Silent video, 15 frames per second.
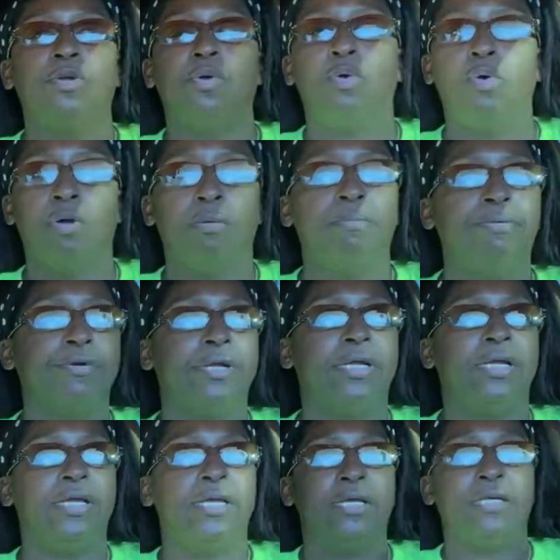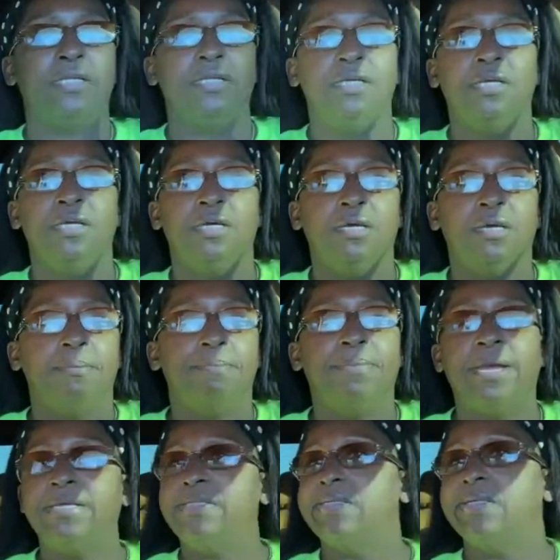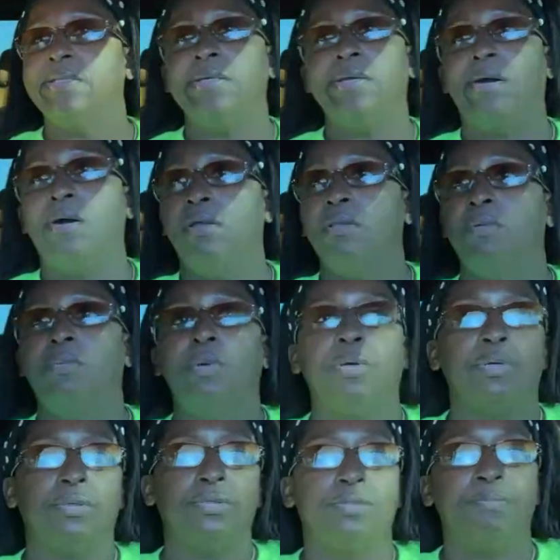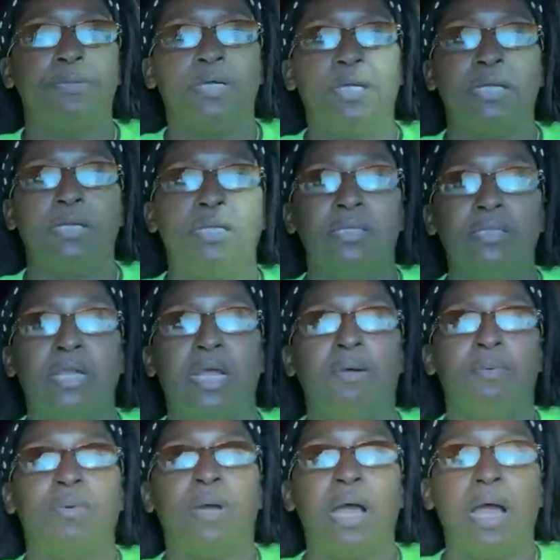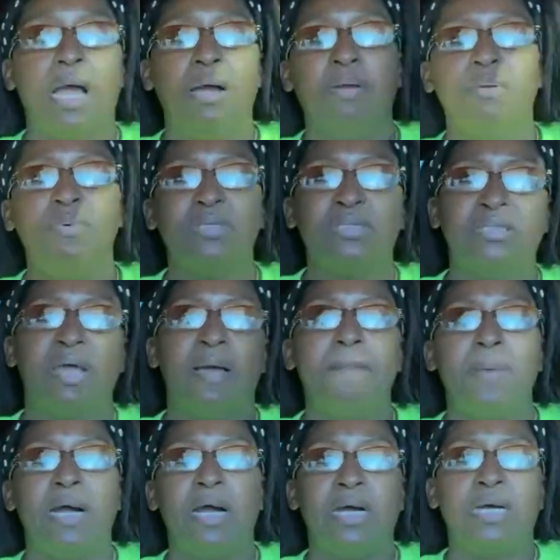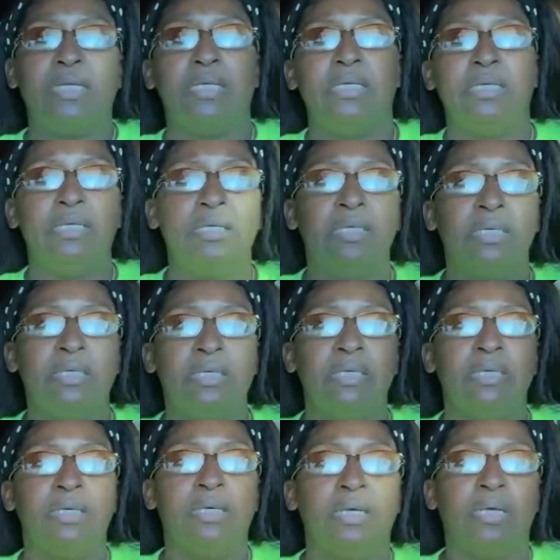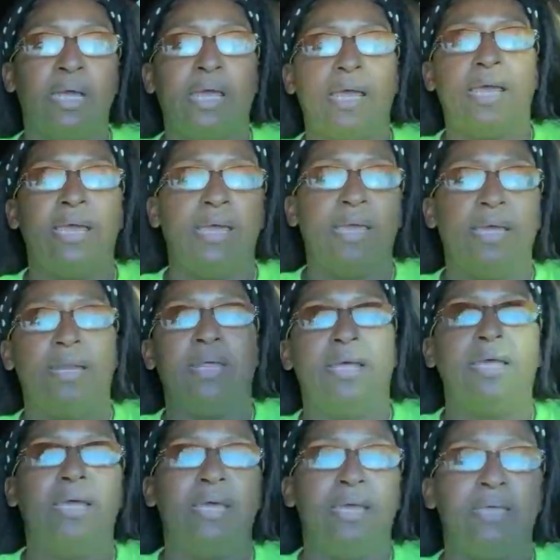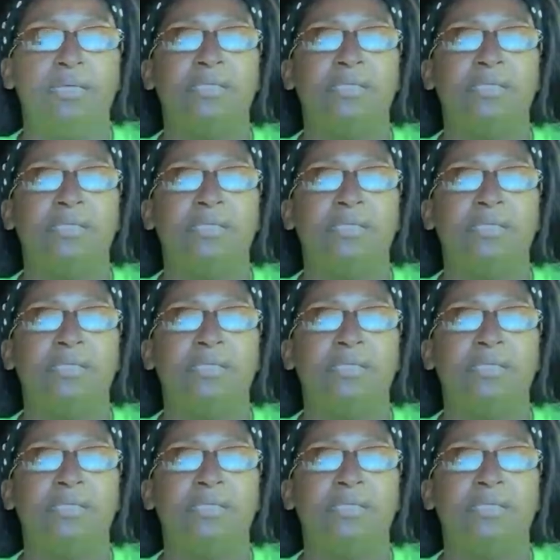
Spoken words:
cornbread, basically all the works. But it was somebody had a